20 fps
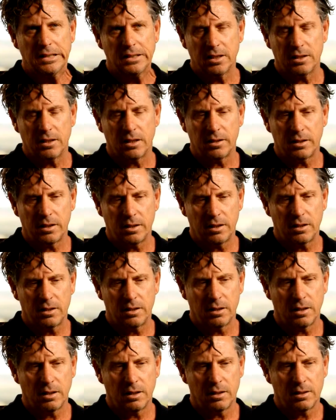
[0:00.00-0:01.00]
And I think
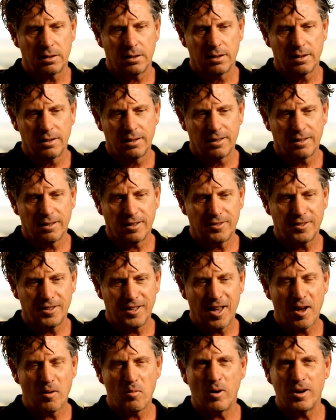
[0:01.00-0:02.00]

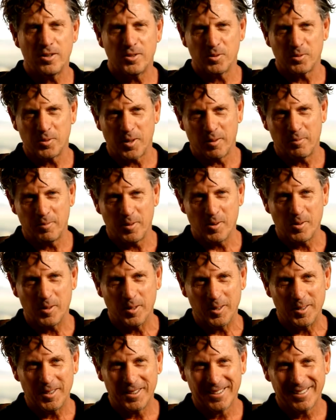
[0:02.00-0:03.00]
our wines also feel
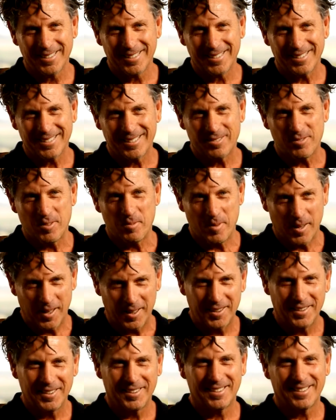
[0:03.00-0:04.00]
good for me.
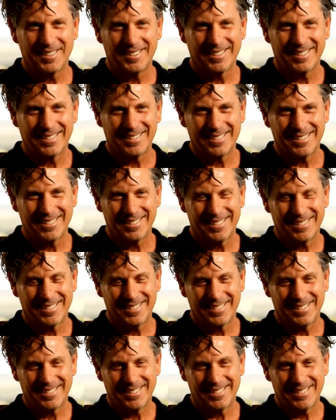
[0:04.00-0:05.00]
I really
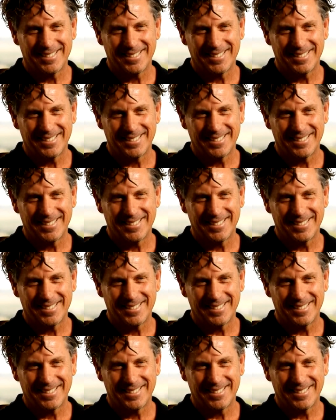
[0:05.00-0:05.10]
want to take